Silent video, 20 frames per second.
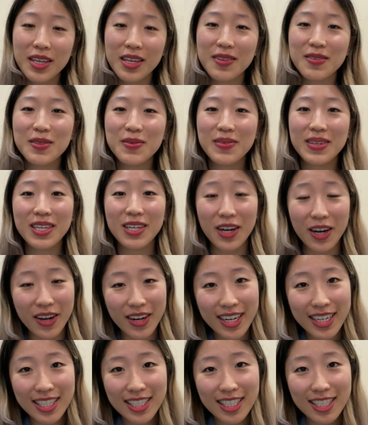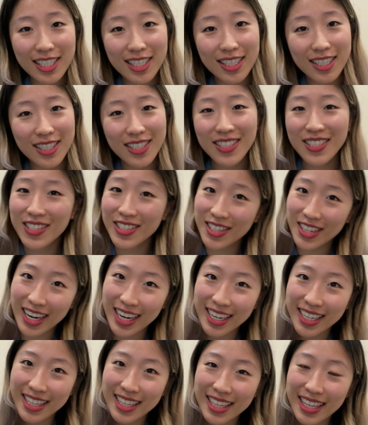gives me courage,
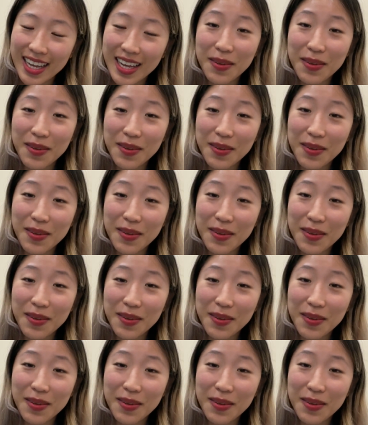strength,